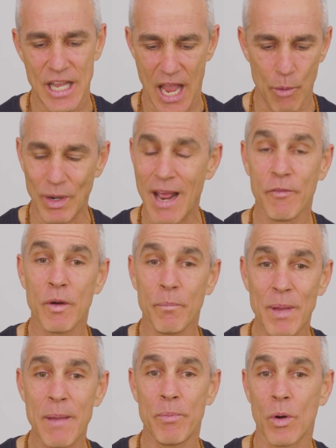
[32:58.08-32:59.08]
And whenever
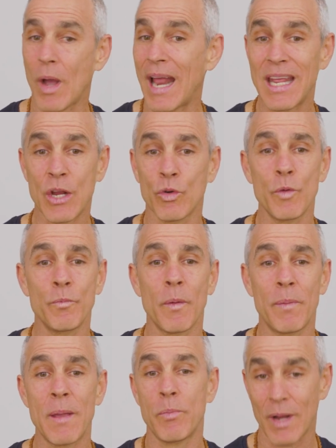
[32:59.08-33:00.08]
people, any group of
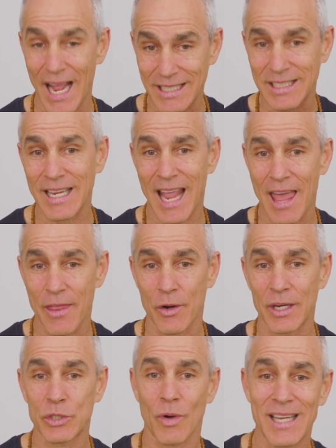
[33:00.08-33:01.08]
people gets together
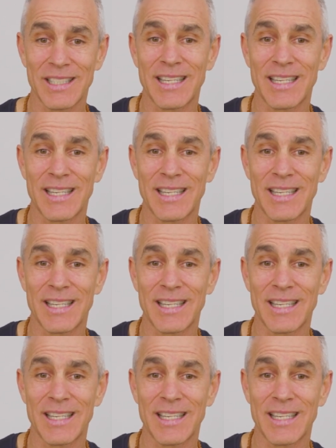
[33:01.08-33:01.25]
and tries to